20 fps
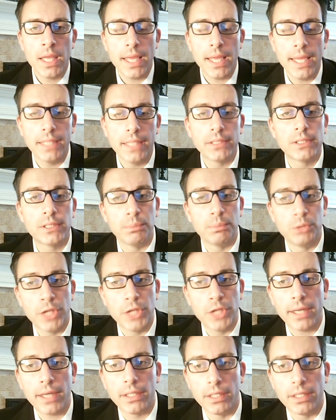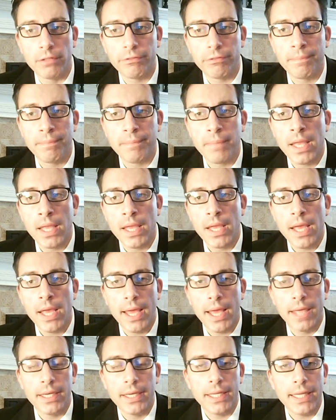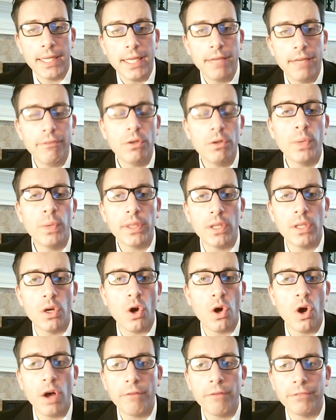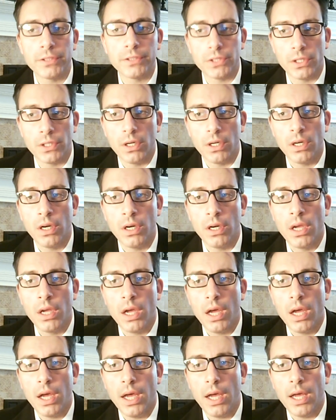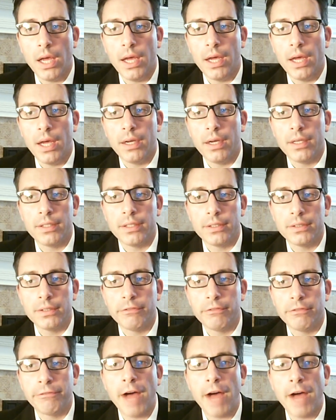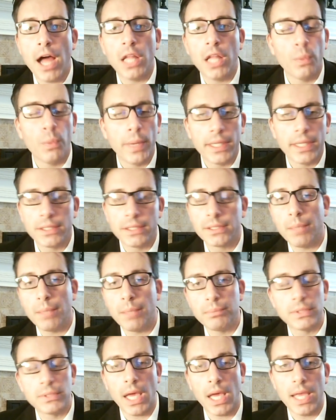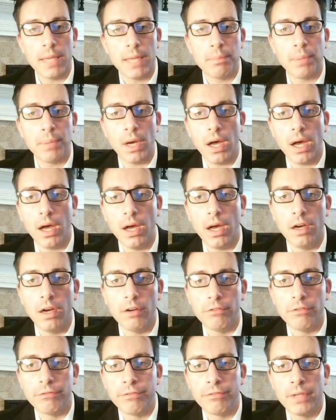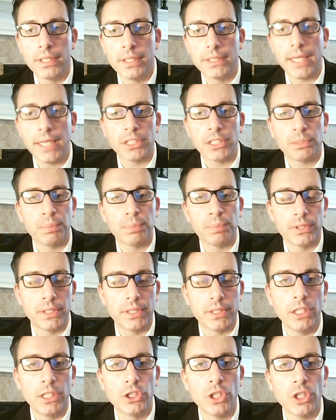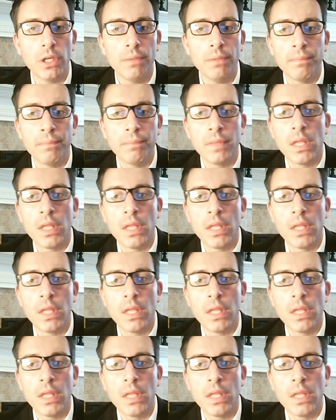is subjective. And even with an officer following some type of test procedure,